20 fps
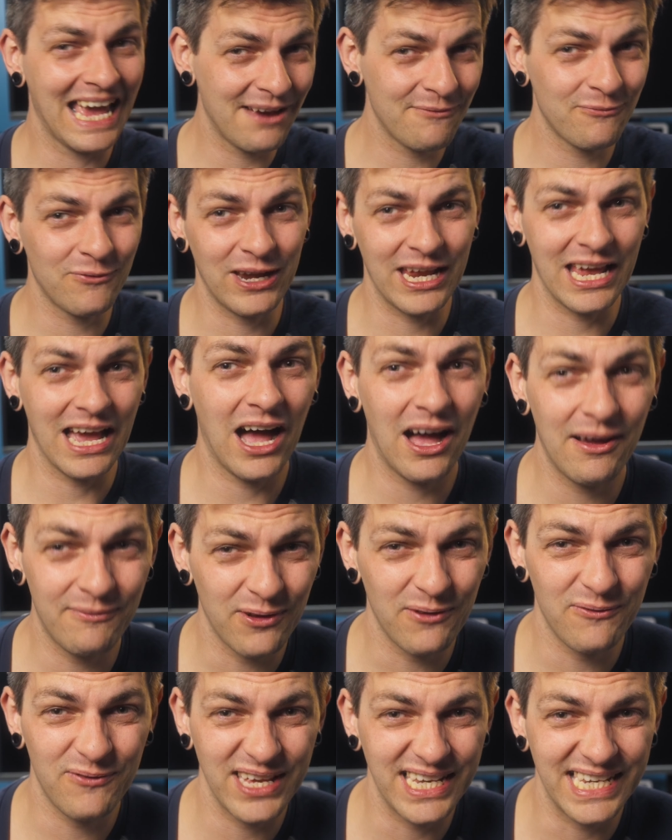every
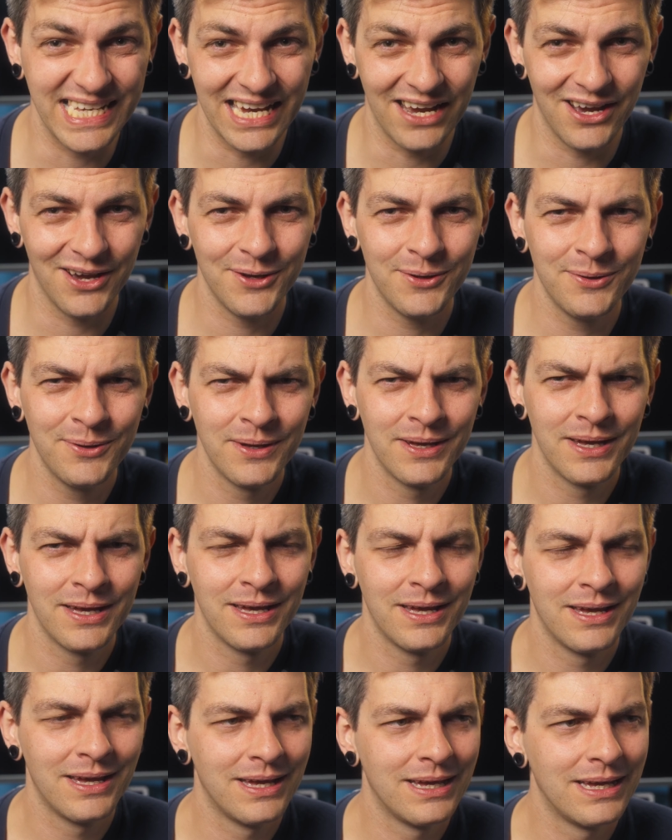other video.
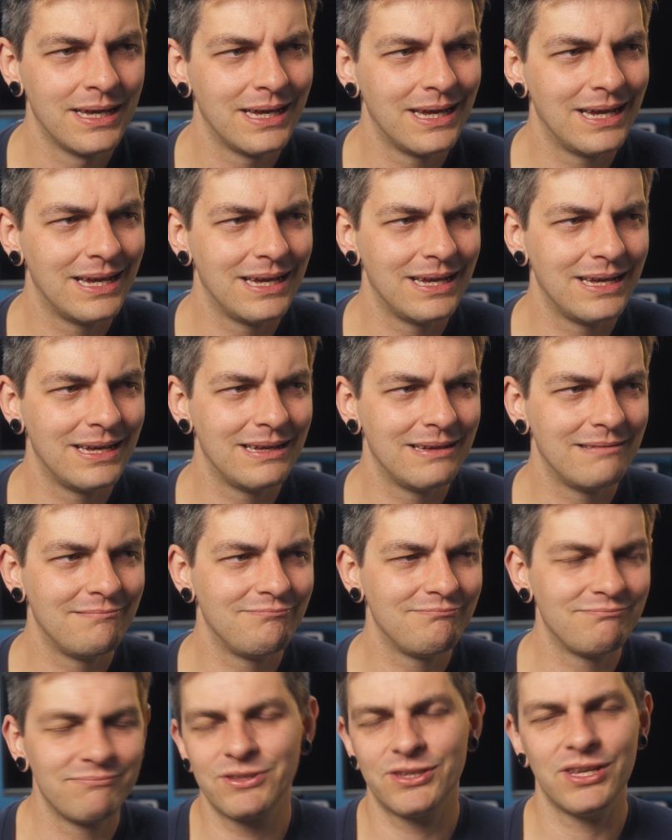
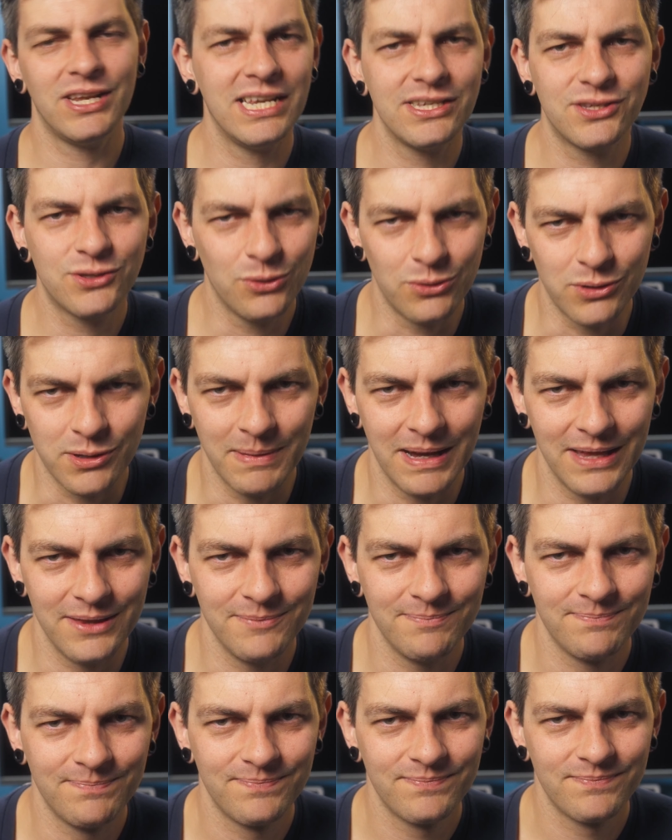So let's talk about them.